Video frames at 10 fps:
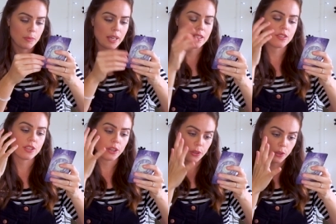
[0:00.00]
But he is
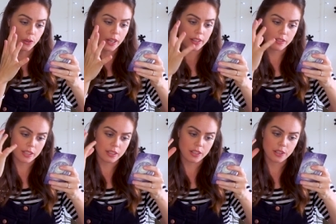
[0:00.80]
so
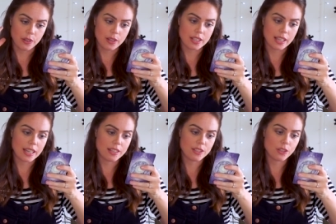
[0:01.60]
grounded, you know, it's like
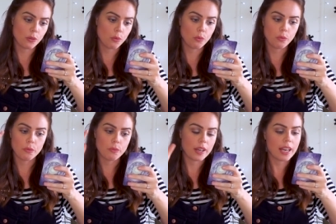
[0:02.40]
he's
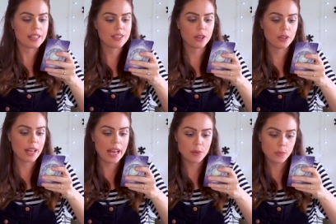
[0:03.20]

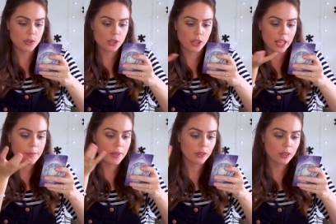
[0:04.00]
got animals
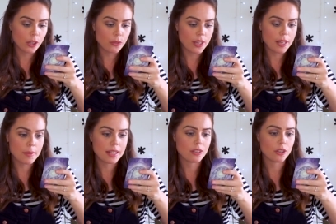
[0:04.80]
climbing all over
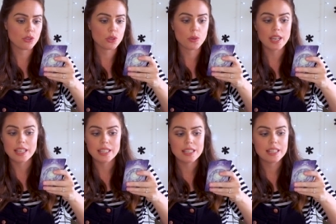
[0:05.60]
him. He's got
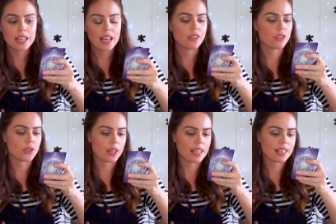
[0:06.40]

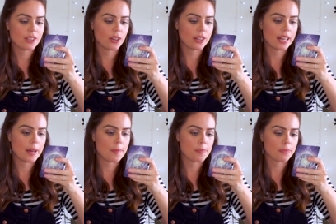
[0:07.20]
he's
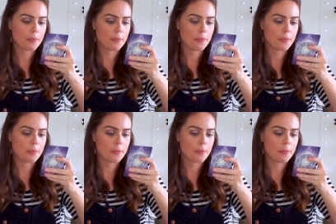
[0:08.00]
got